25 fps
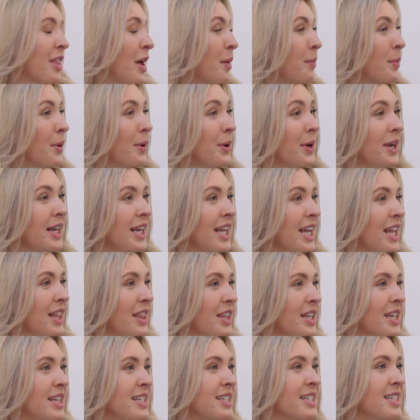that point,
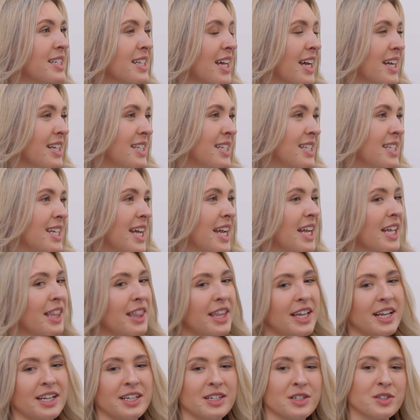either decide to take
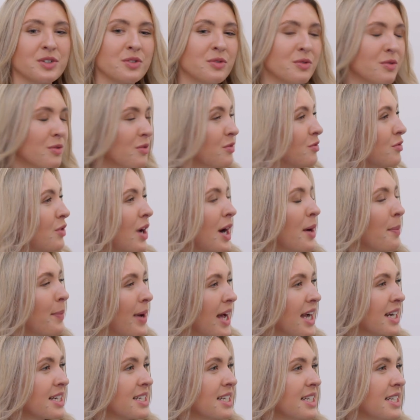things right
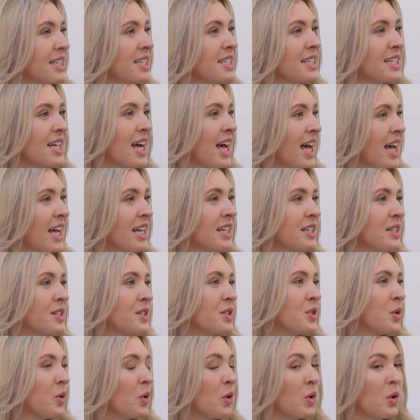back to the
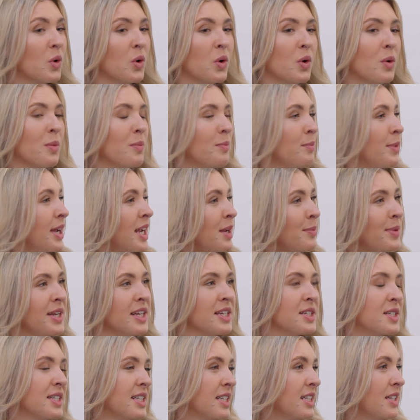start, or maybe
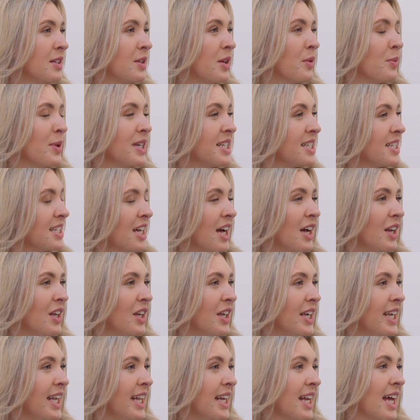it's that we start
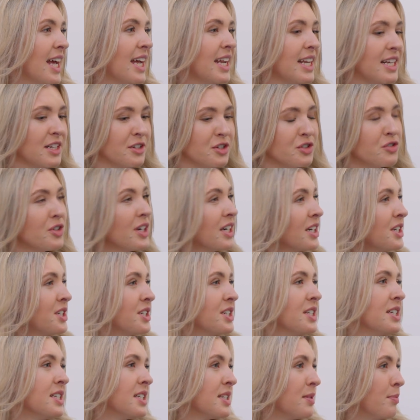looking at
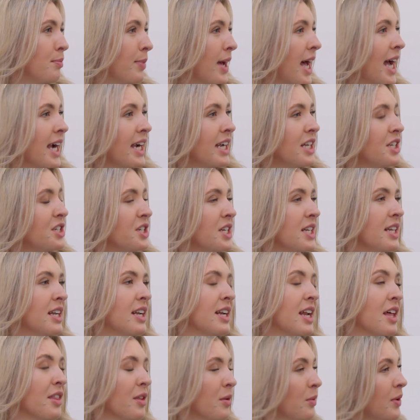instructions and packaging
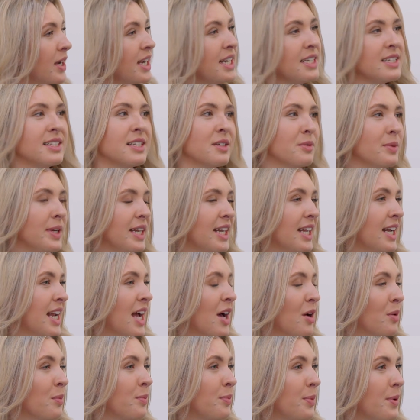and other ways that we can
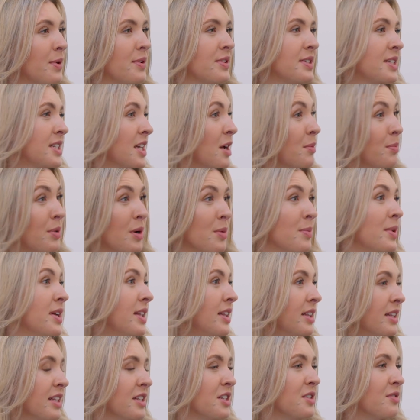help
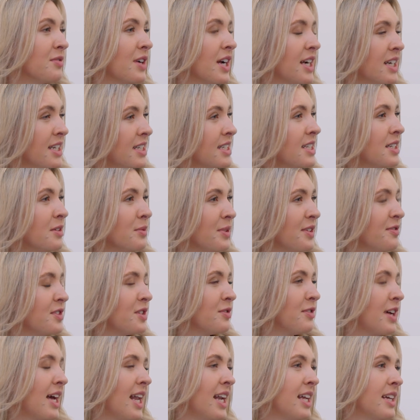supplement the device that we've
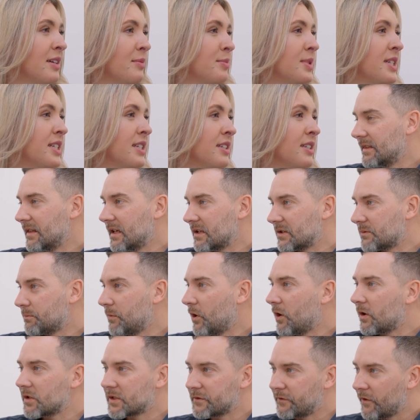developed. that's
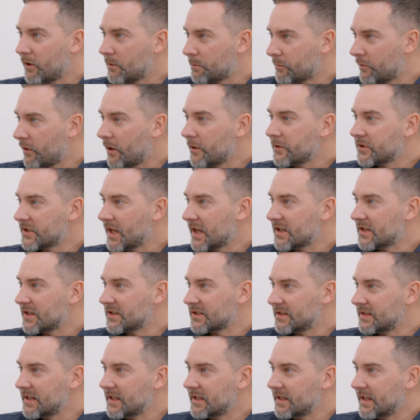part of our process,
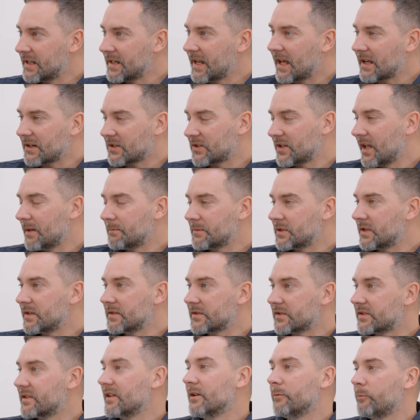isn't it? An
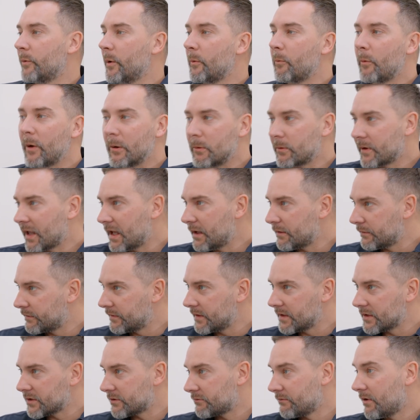acceptance that we will get
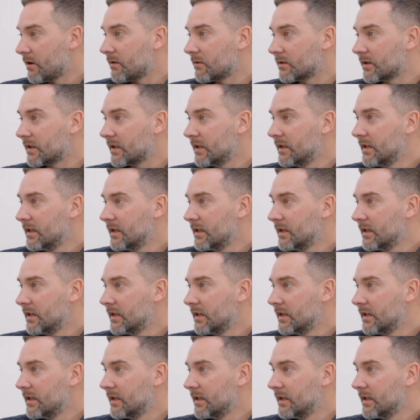things wrong.